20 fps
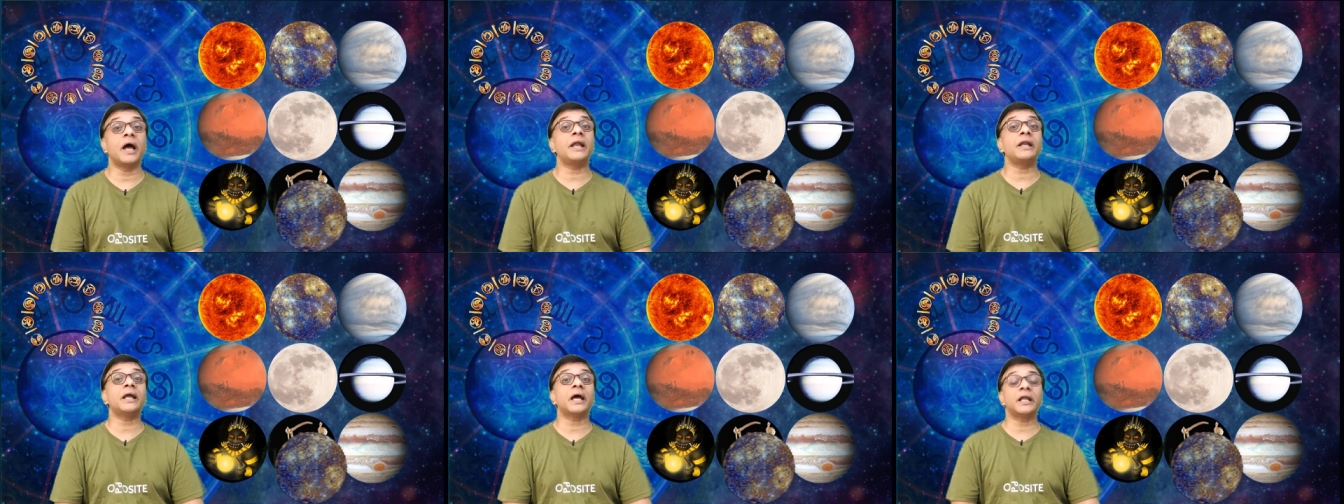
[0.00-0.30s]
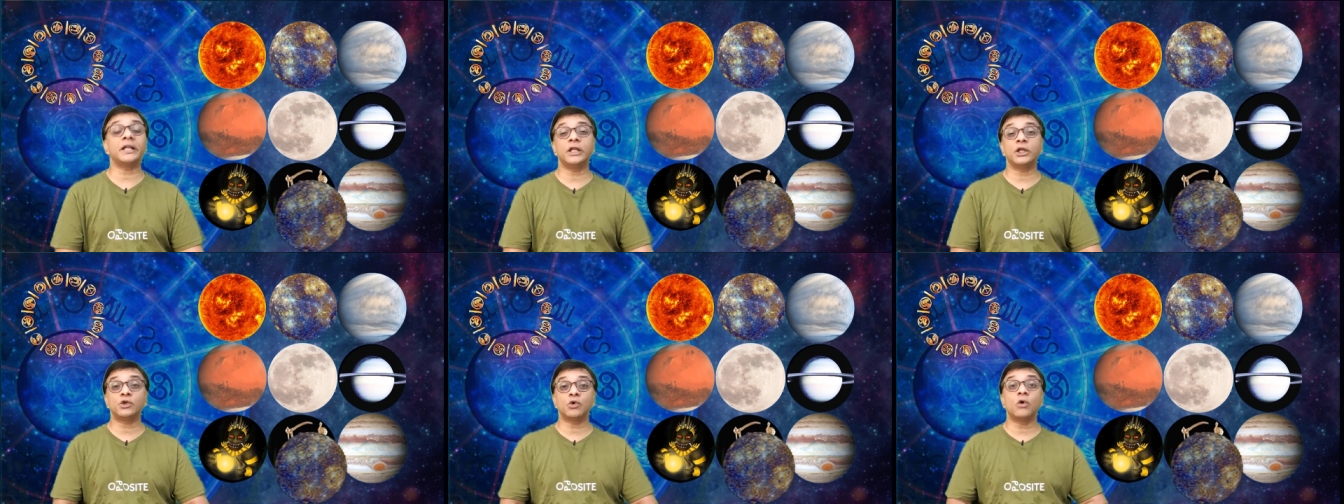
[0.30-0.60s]
and
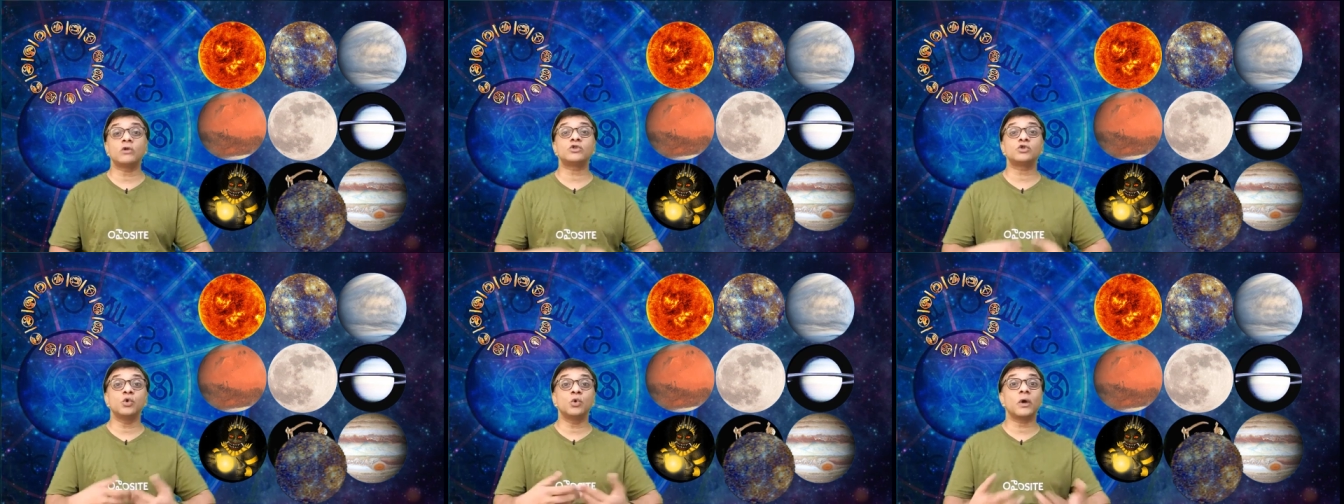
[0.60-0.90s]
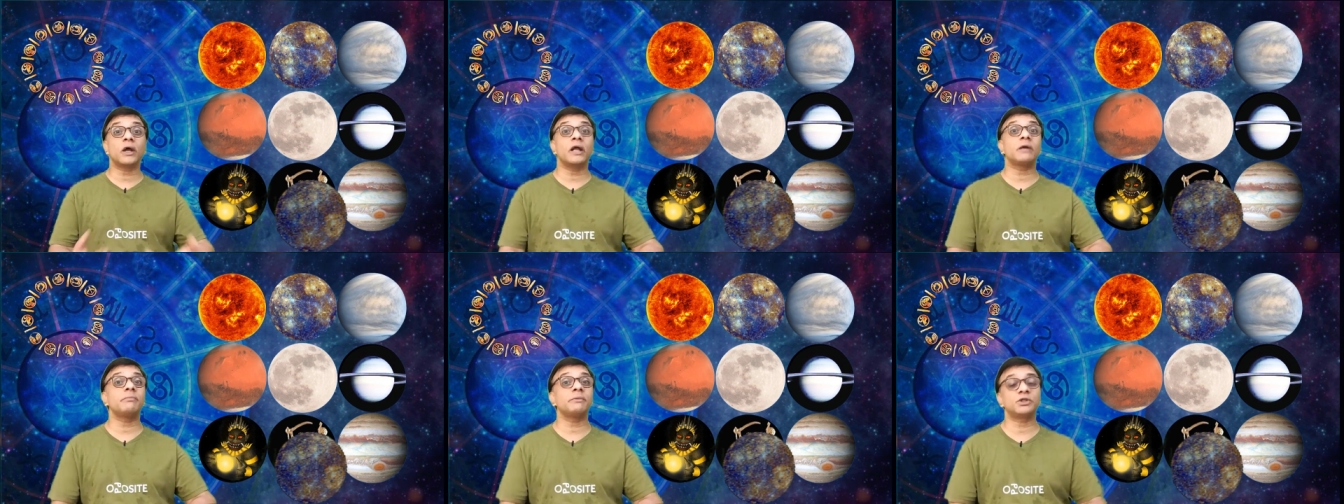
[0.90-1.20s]
I need to also
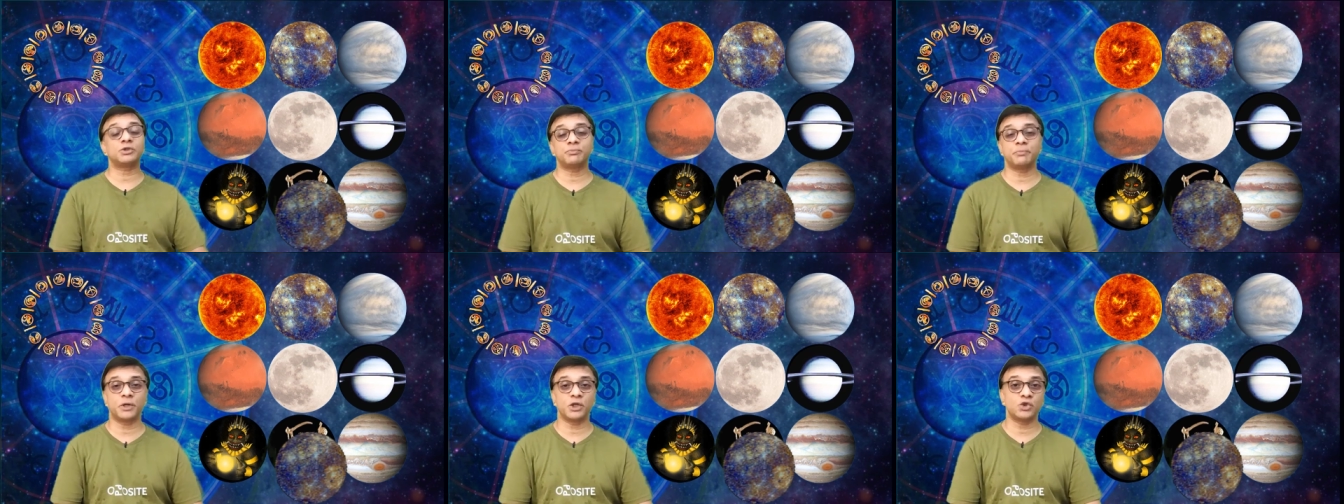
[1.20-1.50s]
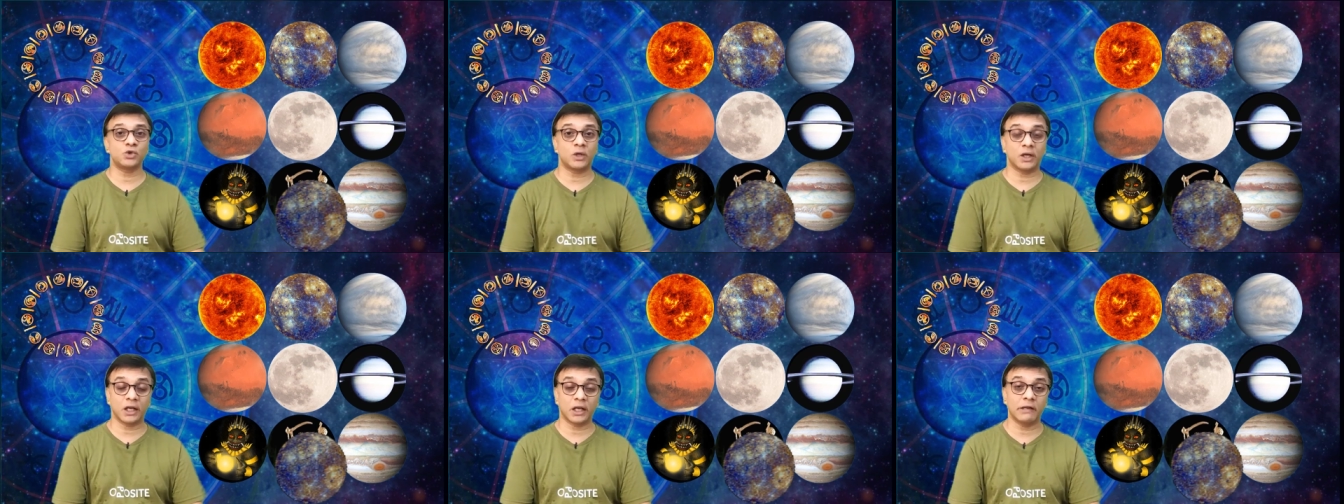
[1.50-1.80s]
look at my
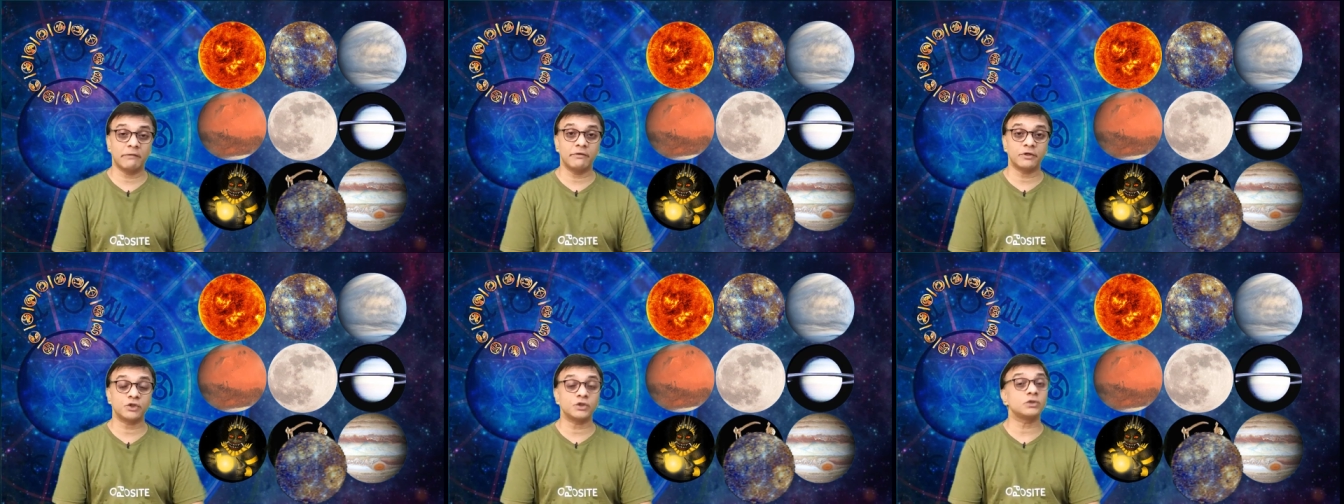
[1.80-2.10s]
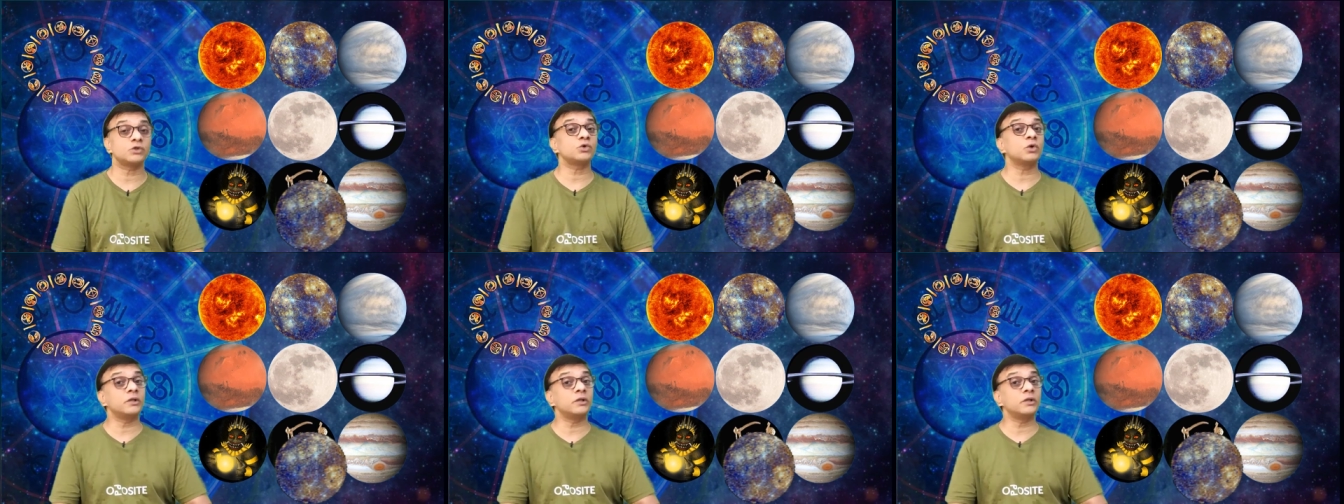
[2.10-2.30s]
spiritual elevation.